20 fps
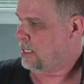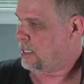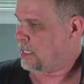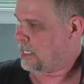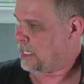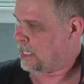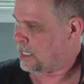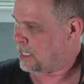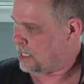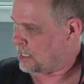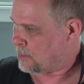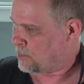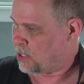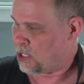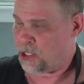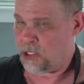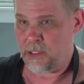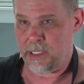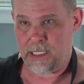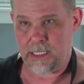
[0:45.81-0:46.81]
And I'm going
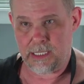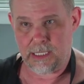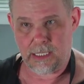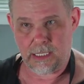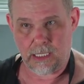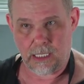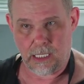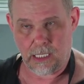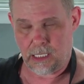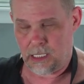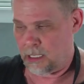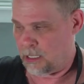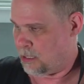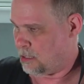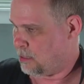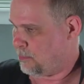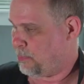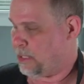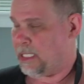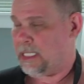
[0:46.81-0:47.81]
to do these
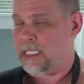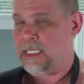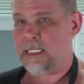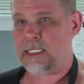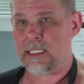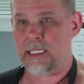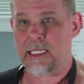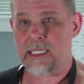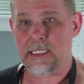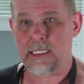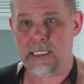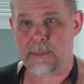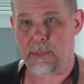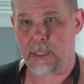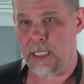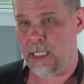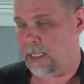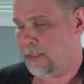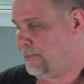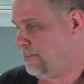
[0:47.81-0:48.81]
beans in the
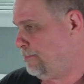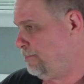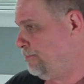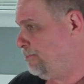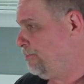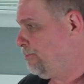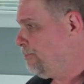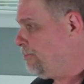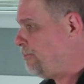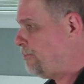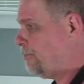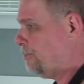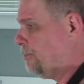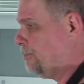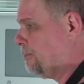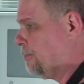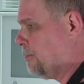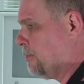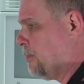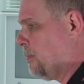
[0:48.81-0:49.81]
Instapot.
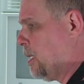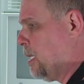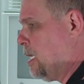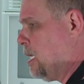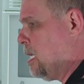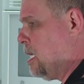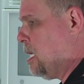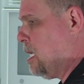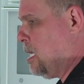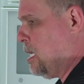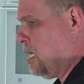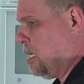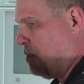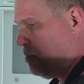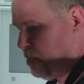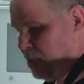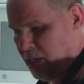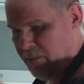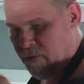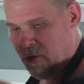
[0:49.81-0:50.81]

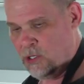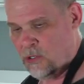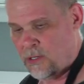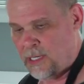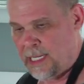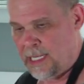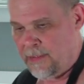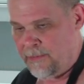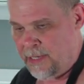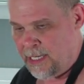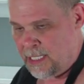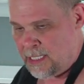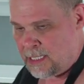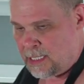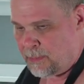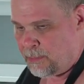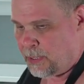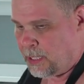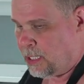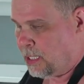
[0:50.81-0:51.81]
But if you don't have an
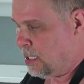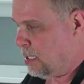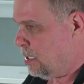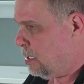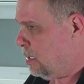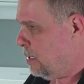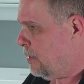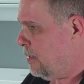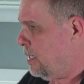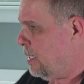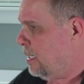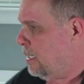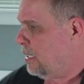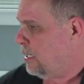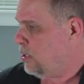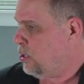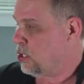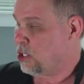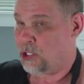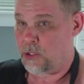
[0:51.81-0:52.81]
Instapot, then
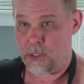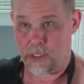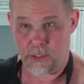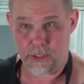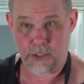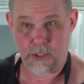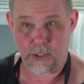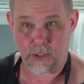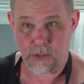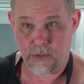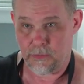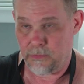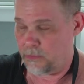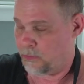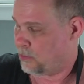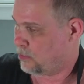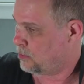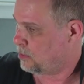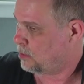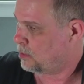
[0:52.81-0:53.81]
you can do it on the stove.
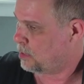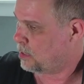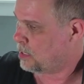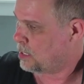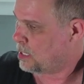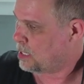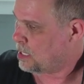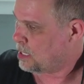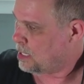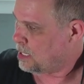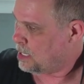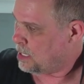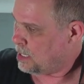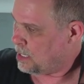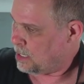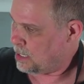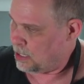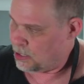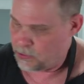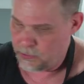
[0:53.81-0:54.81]

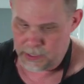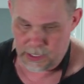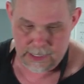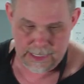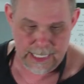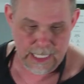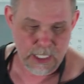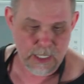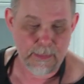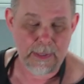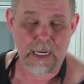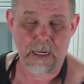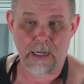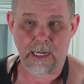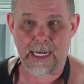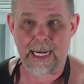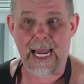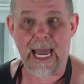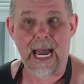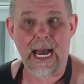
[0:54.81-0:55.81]
It's only going to take you about
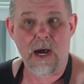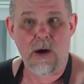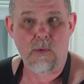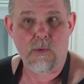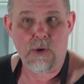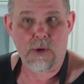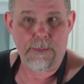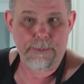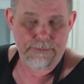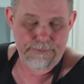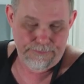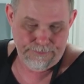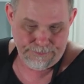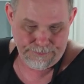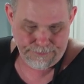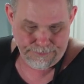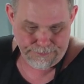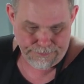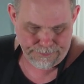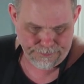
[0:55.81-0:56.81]
an hour,
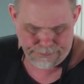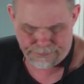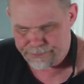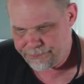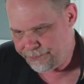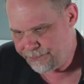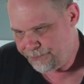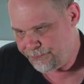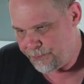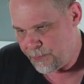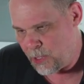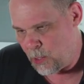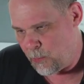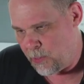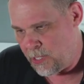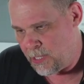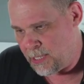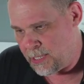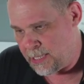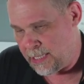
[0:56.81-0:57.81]

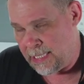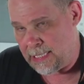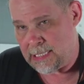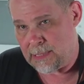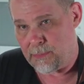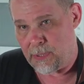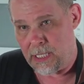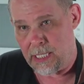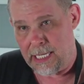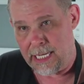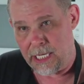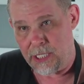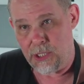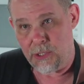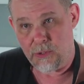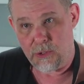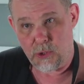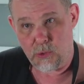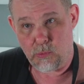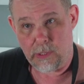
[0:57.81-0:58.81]
whereas the Instapot I can do it
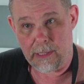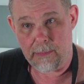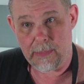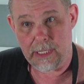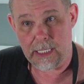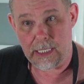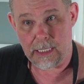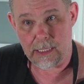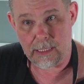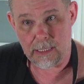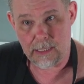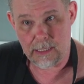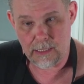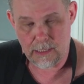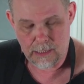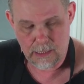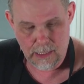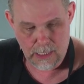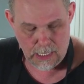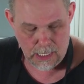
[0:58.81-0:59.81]
in 20 minutes.
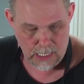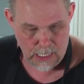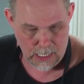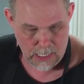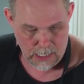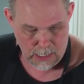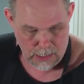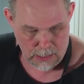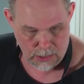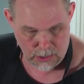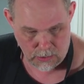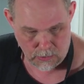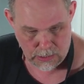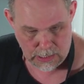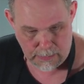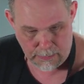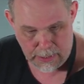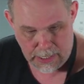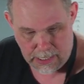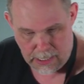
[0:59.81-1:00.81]
So it's
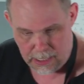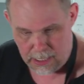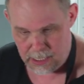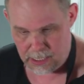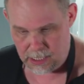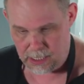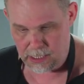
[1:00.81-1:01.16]
a big